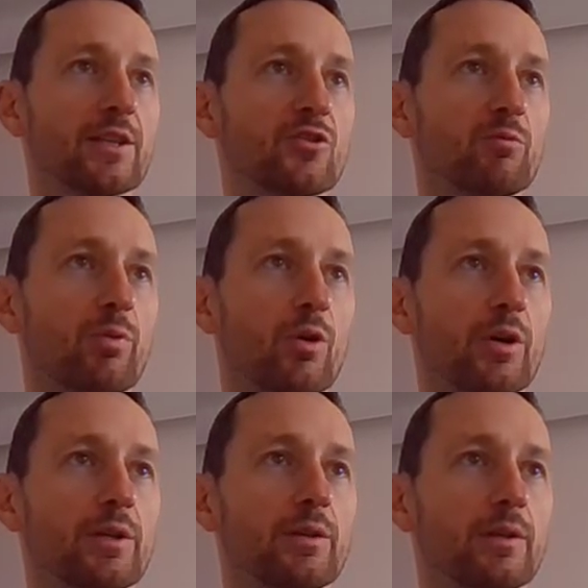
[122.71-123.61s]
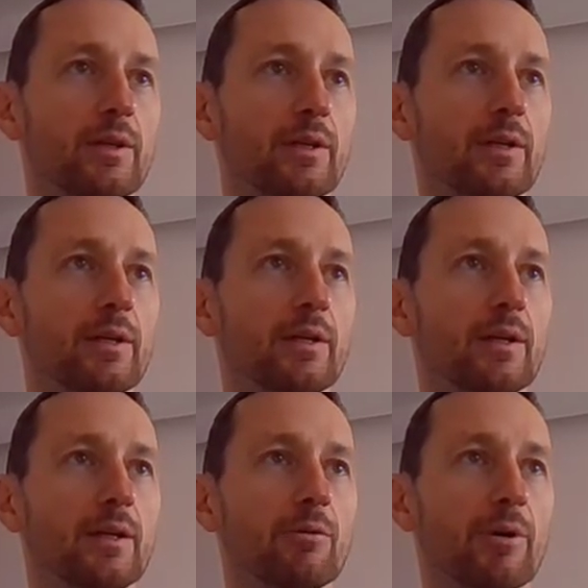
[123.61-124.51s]
at support,
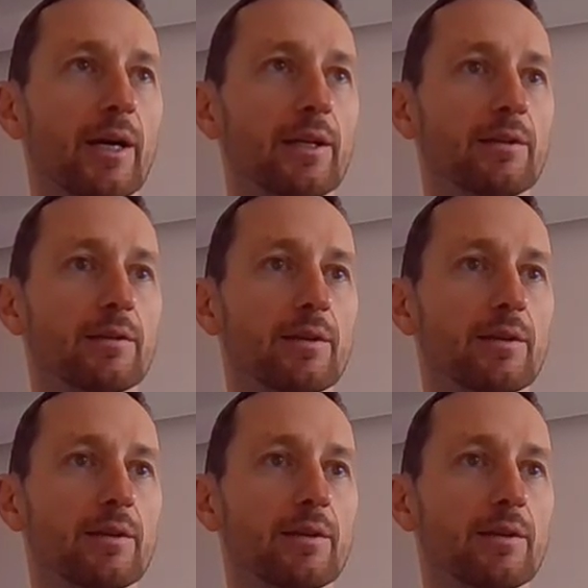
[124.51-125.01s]
right?